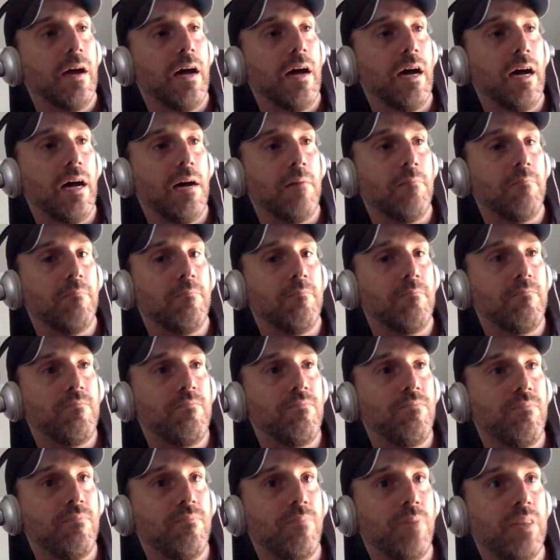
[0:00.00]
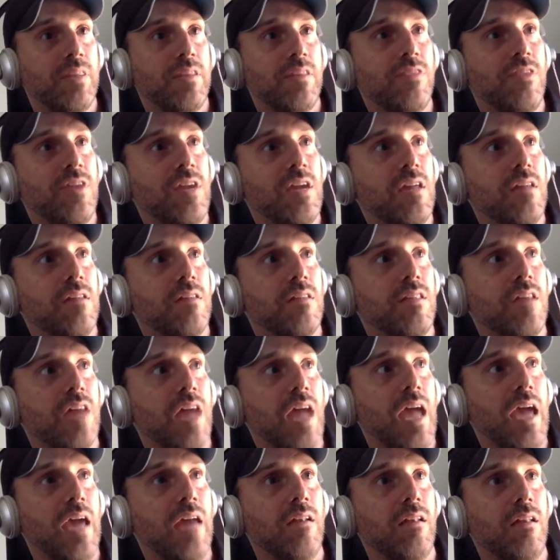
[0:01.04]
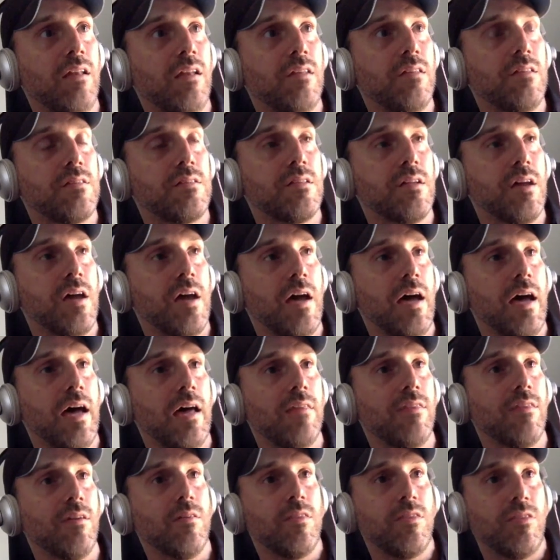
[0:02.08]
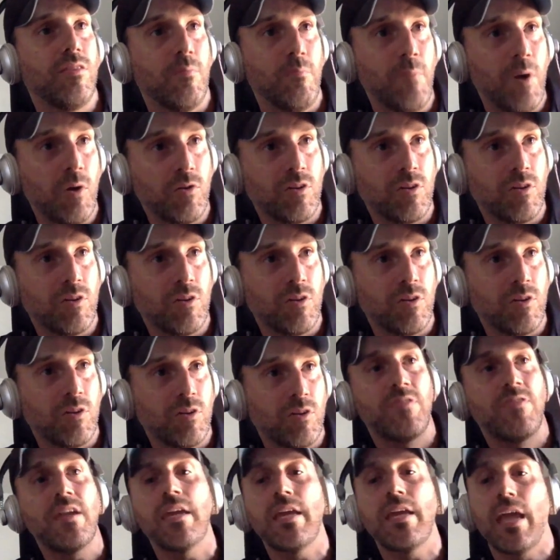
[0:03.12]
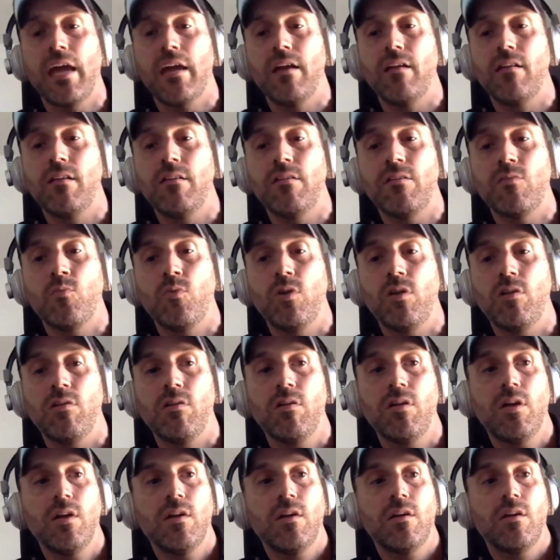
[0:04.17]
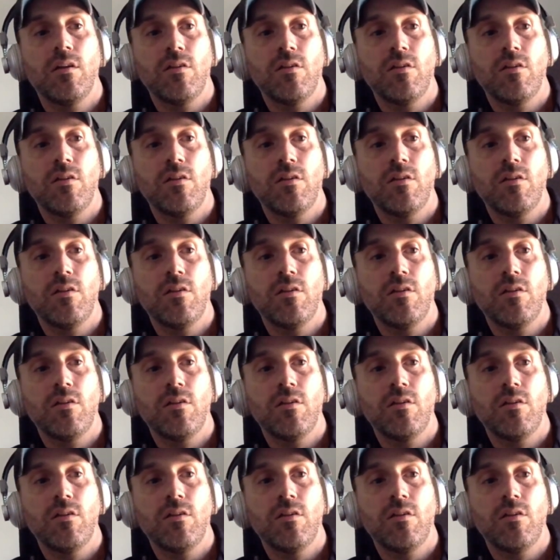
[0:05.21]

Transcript: Um, but the thing is, the analysts, uh, the, the most forward thinking analysts will